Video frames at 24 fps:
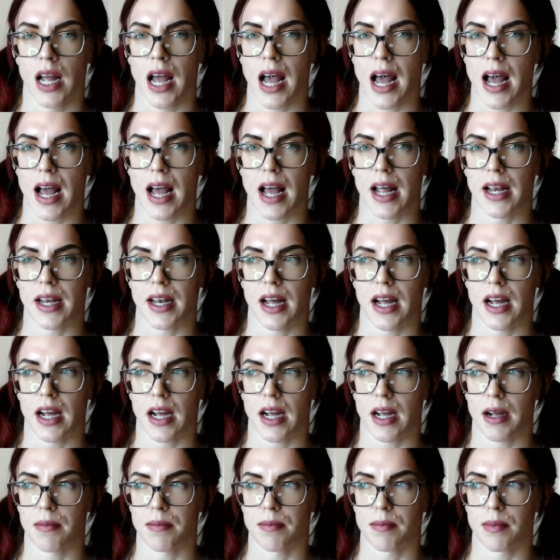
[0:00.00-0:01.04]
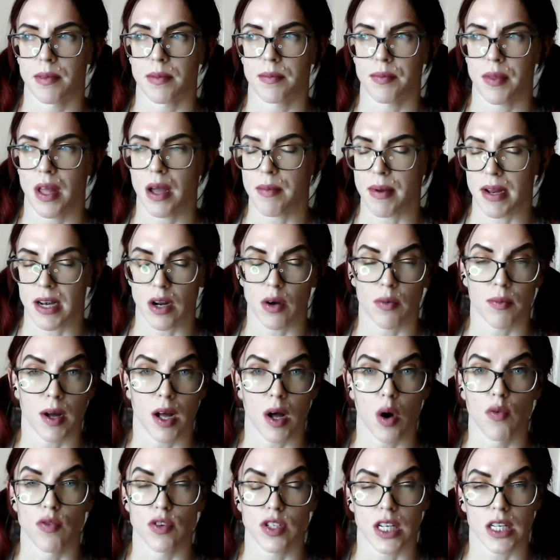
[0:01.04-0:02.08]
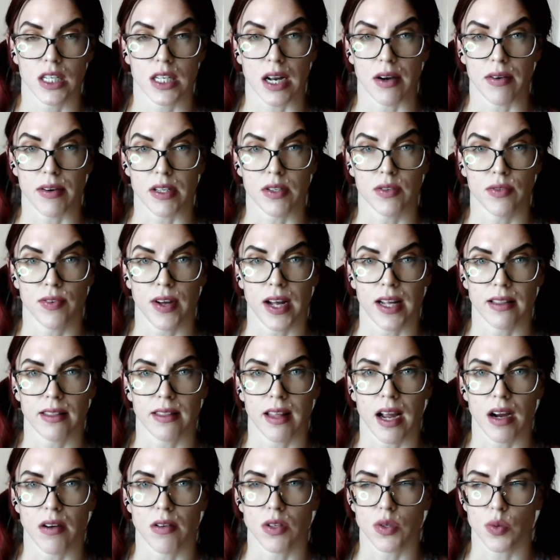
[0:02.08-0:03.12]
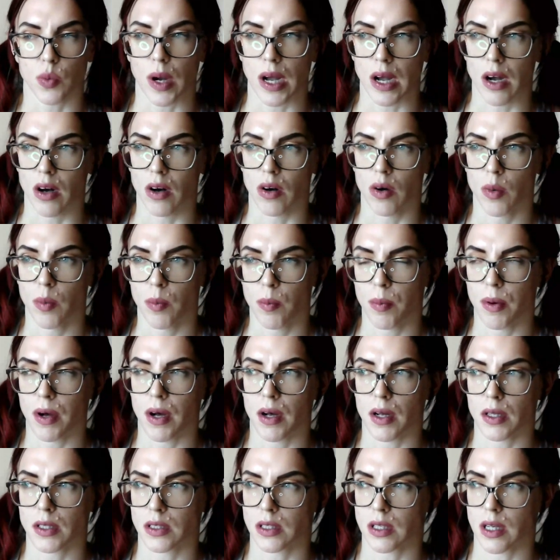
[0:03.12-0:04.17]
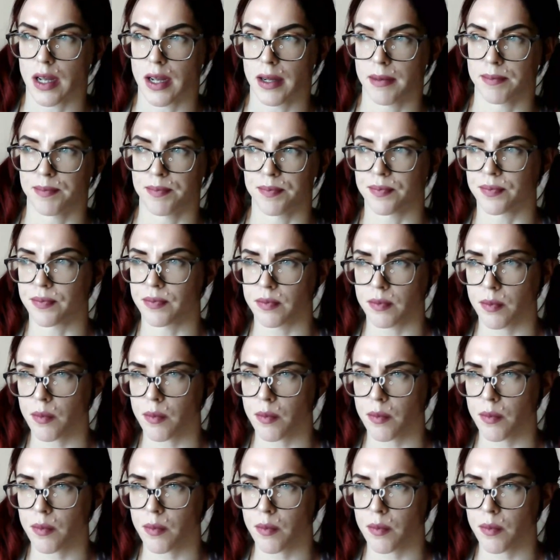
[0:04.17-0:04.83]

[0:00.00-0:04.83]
And um, I mean, obviously there is fat there as well, but um,